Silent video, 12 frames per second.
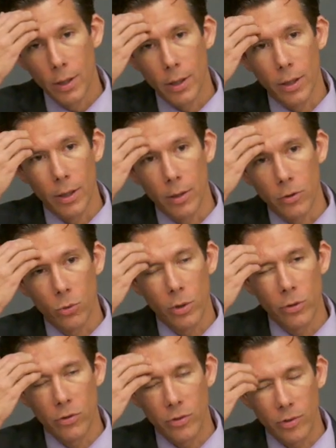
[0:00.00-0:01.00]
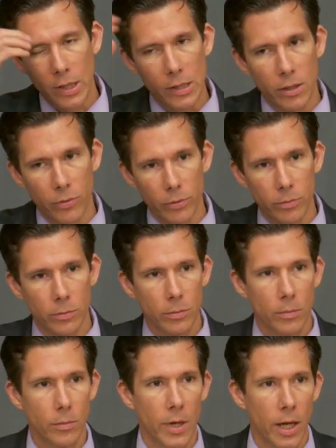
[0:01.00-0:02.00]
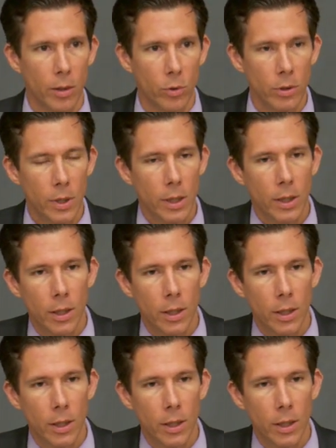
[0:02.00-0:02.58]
Uh, Twitter is a slightly different animal,